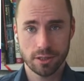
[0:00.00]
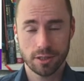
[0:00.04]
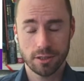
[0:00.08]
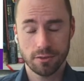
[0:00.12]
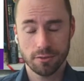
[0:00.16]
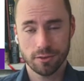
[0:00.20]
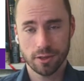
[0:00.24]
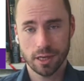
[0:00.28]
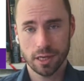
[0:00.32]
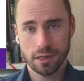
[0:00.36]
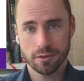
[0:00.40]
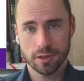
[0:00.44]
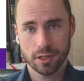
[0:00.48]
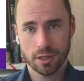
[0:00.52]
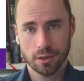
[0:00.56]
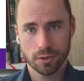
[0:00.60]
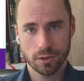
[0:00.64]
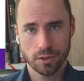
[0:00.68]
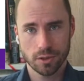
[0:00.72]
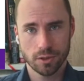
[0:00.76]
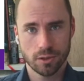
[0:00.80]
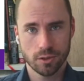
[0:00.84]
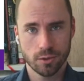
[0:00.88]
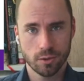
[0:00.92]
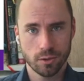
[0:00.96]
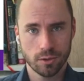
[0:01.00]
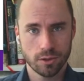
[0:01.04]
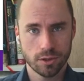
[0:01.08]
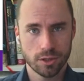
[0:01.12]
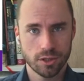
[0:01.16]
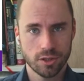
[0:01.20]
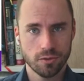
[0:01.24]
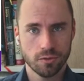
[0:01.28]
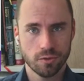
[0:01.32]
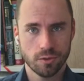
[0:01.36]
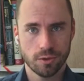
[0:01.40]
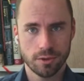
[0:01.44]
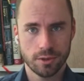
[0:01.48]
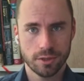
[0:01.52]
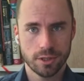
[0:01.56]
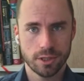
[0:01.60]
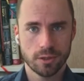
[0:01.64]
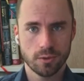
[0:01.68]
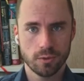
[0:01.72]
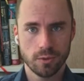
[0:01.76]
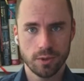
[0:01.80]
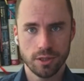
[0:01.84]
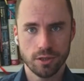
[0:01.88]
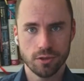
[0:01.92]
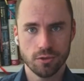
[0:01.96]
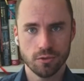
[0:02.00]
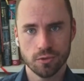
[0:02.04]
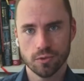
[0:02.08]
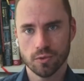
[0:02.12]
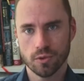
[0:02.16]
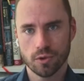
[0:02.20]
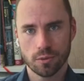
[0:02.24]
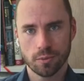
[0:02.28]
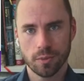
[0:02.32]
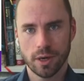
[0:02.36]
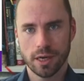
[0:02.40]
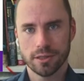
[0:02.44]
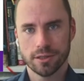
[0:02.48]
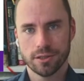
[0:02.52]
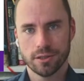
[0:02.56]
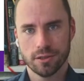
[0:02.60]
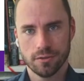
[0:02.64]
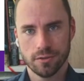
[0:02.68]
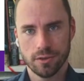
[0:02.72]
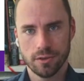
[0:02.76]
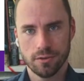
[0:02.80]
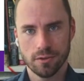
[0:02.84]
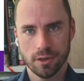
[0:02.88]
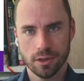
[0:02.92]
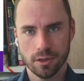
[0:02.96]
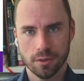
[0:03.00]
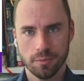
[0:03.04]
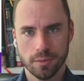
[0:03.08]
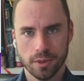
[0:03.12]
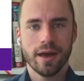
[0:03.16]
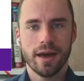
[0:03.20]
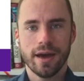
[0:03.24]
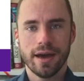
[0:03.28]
to $75,000 for 3 to 4 months of development.